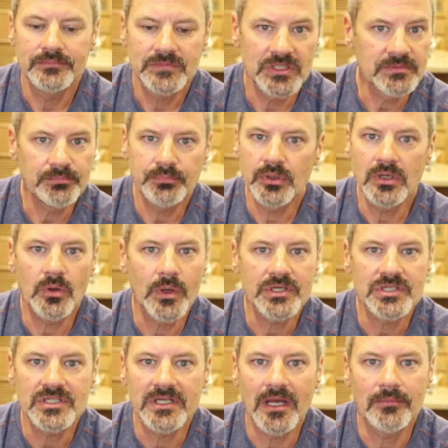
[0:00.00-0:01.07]
just put a
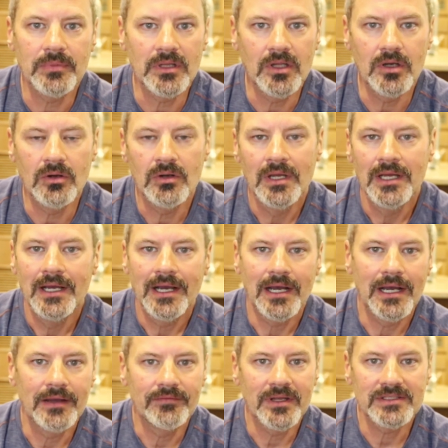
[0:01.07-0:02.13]
question down below.
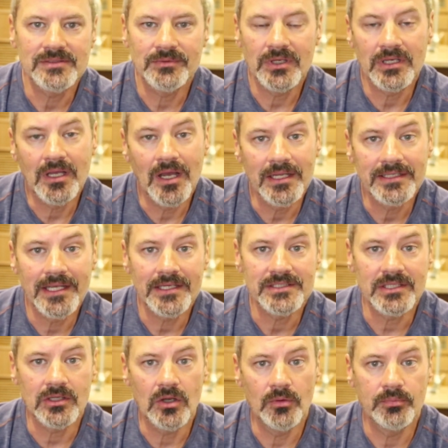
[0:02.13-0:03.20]
I've got some good contacts
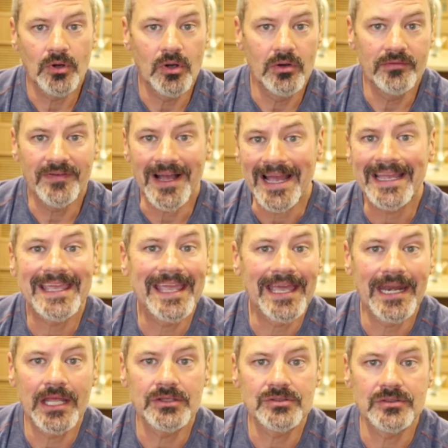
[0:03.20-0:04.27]
at GoPro. If I
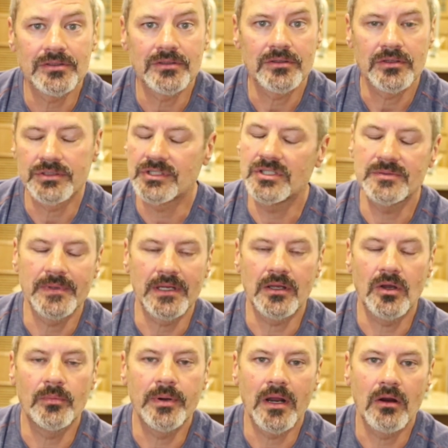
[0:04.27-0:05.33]
can't answer at
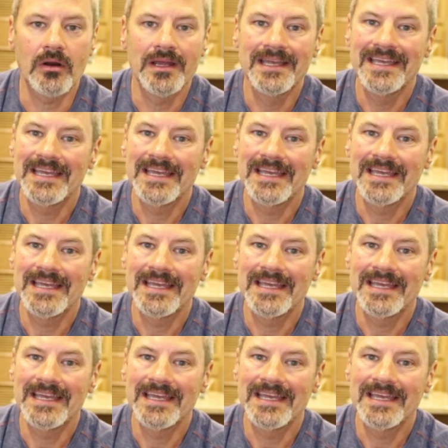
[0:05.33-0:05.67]
GoPower.